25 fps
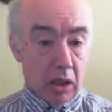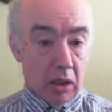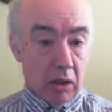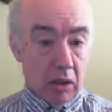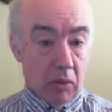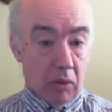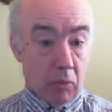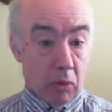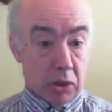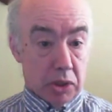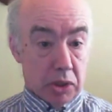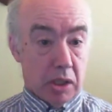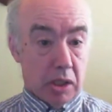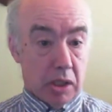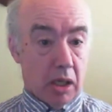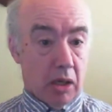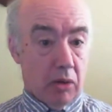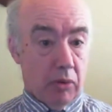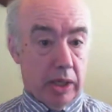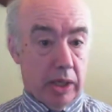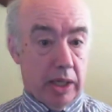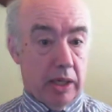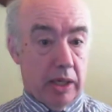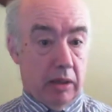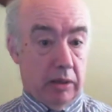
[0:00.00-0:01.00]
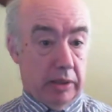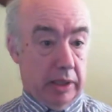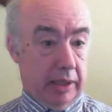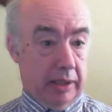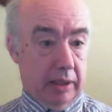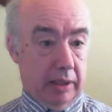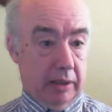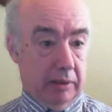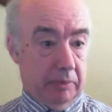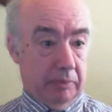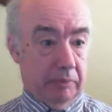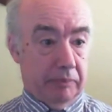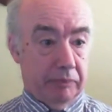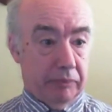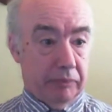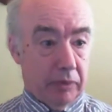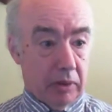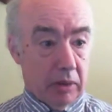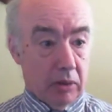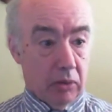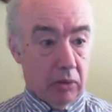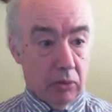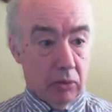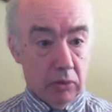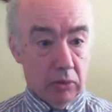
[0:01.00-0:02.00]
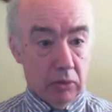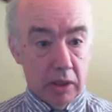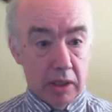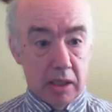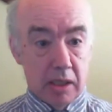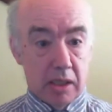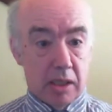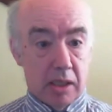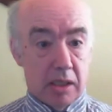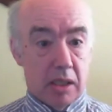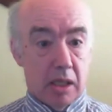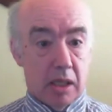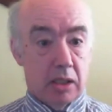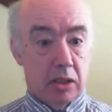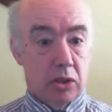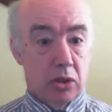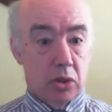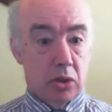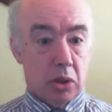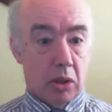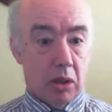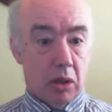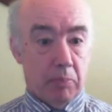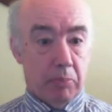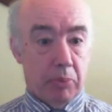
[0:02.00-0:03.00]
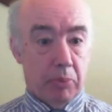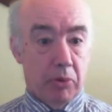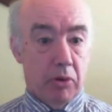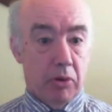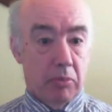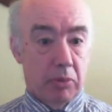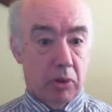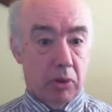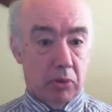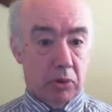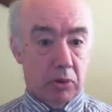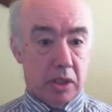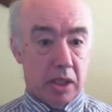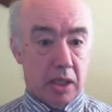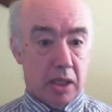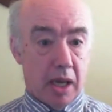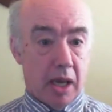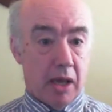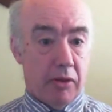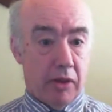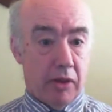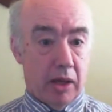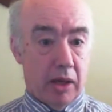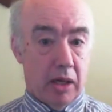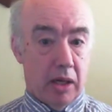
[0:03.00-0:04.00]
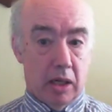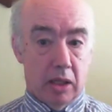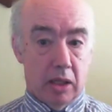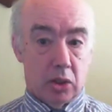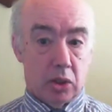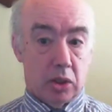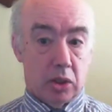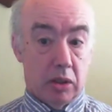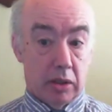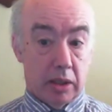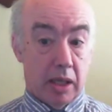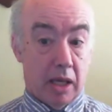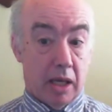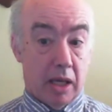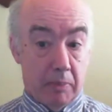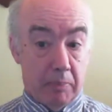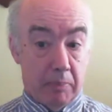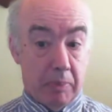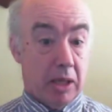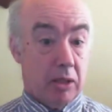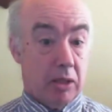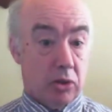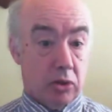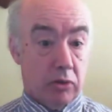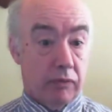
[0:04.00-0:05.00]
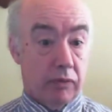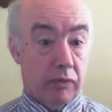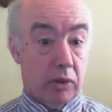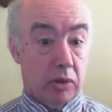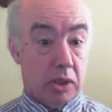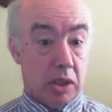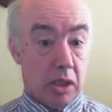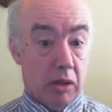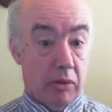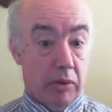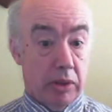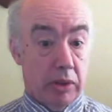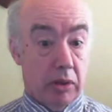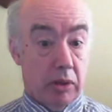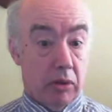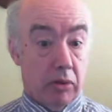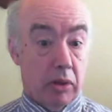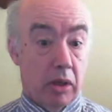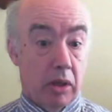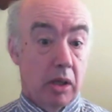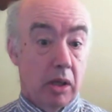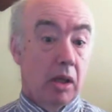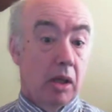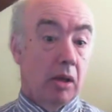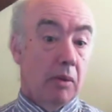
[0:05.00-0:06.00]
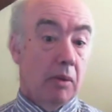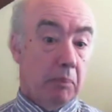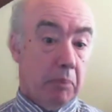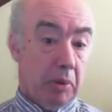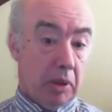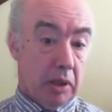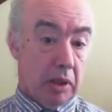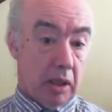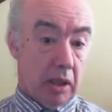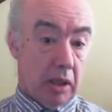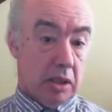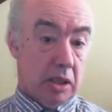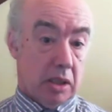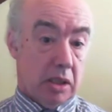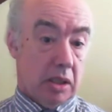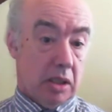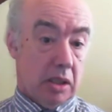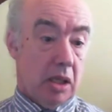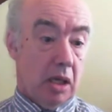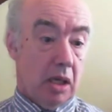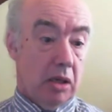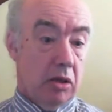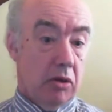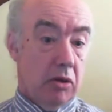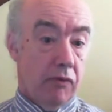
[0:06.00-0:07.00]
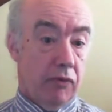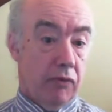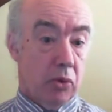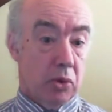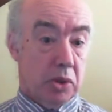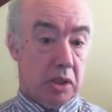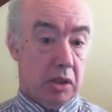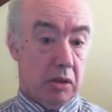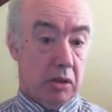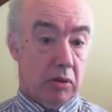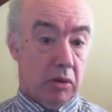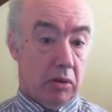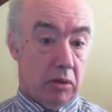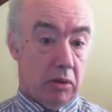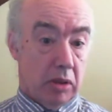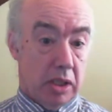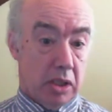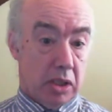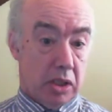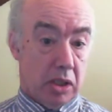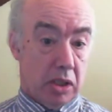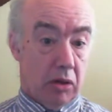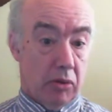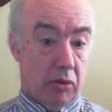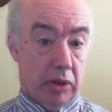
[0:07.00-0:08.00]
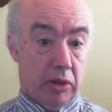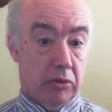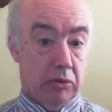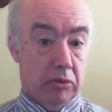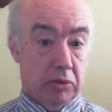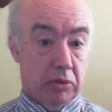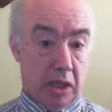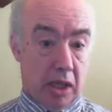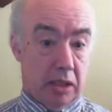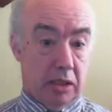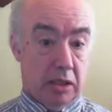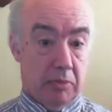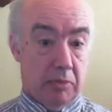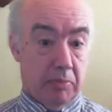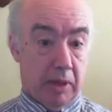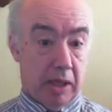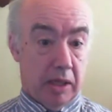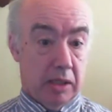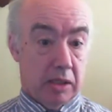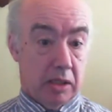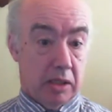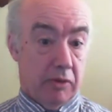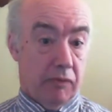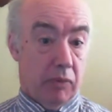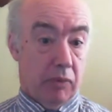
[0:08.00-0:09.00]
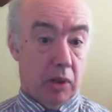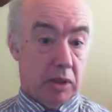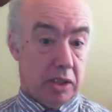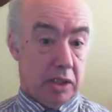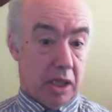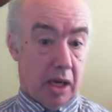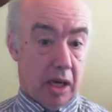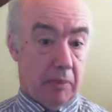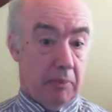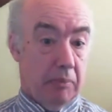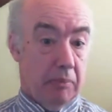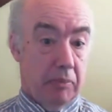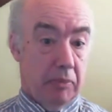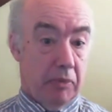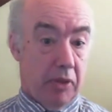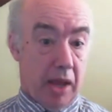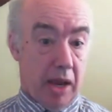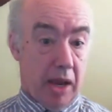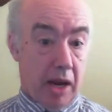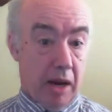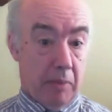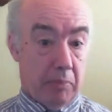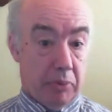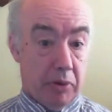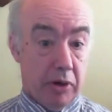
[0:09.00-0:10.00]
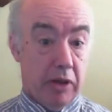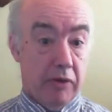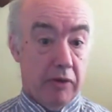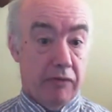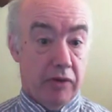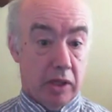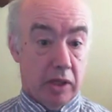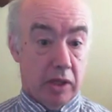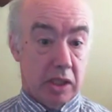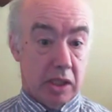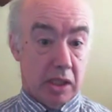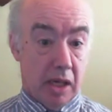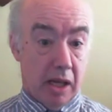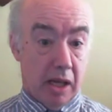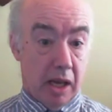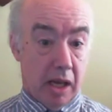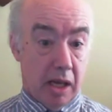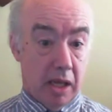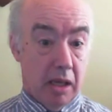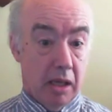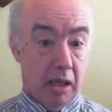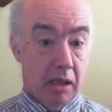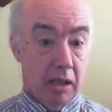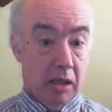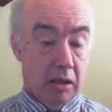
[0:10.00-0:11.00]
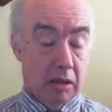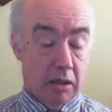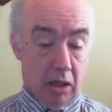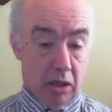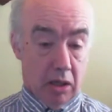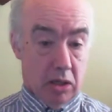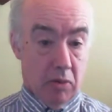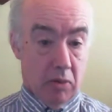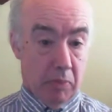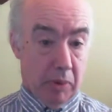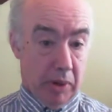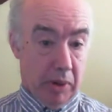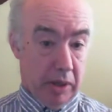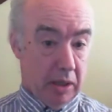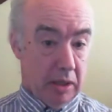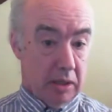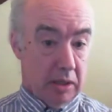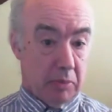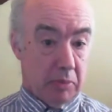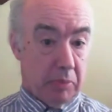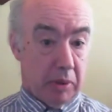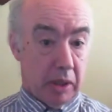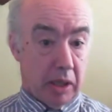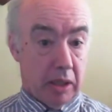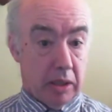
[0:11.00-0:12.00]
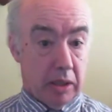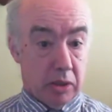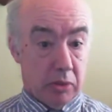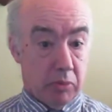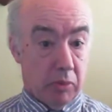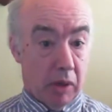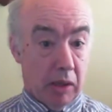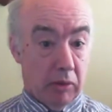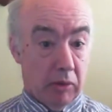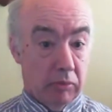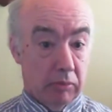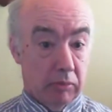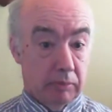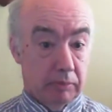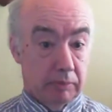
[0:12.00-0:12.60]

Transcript: What's the going like? All these things, you try and put them all together and try and get a picture of what's going on. Plus, you've also got a historical database of what's happened there previously that you bring into play as well.